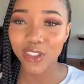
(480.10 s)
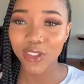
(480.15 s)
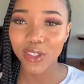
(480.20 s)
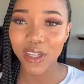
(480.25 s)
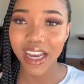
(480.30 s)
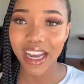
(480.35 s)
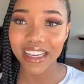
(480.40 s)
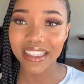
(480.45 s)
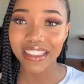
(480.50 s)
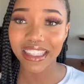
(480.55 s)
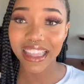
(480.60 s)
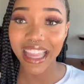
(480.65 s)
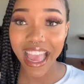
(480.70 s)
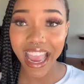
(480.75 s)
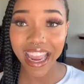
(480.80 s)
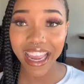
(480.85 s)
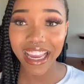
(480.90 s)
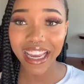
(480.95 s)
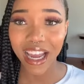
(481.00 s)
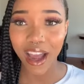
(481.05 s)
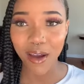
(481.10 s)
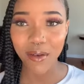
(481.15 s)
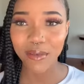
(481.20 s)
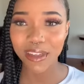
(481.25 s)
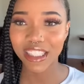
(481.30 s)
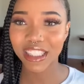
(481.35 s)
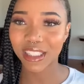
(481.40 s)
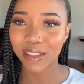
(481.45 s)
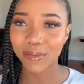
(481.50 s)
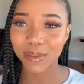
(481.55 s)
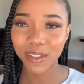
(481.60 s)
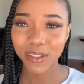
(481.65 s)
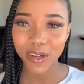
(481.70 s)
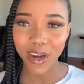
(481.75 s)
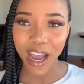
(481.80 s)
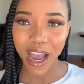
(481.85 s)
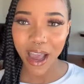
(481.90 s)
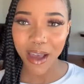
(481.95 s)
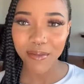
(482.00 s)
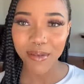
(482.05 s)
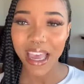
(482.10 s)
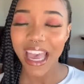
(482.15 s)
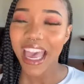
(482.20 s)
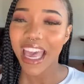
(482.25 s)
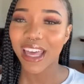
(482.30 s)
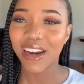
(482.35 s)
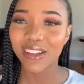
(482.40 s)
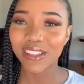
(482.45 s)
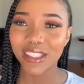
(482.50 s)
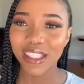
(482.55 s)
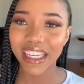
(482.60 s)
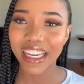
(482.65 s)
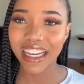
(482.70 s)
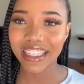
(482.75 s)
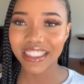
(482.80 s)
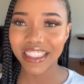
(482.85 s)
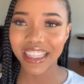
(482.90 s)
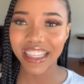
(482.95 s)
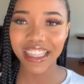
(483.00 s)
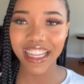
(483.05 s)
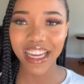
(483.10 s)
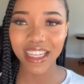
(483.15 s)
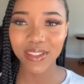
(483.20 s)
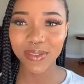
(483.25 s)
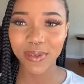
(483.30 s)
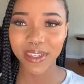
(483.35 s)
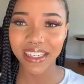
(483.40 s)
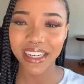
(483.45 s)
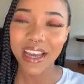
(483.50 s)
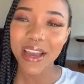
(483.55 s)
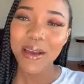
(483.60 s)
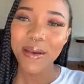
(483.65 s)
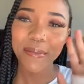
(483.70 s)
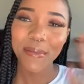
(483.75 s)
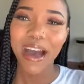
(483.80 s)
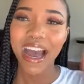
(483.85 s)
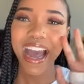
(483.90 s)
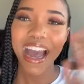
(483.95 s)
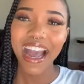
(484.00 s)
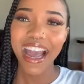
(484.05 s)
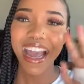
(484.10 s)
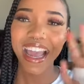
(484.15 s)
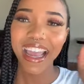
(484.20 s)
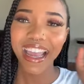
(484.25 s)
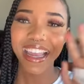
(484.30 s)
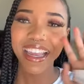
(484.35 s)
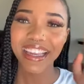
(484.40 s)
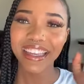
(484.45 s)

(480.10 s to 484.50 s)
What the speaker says: you guys like, comment, subscribe, and I'll see you guys in the next one. Bye!